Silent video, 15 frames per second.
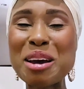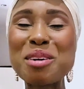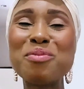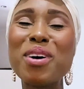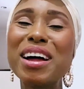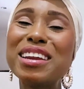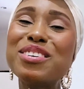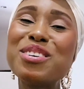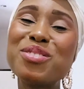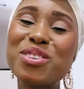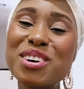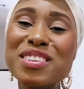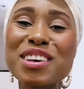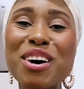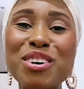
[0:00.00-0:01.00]
But
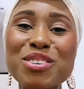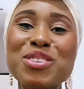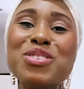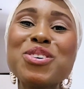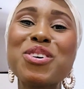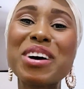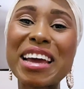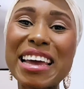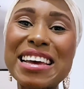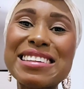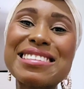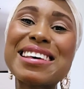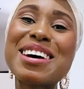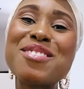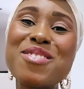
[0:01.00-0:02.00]
reverse culture shock
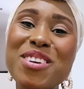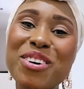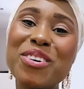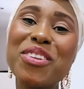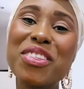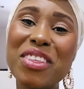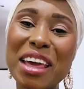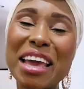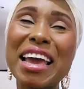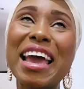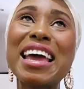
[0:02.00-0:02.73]
is a real thing.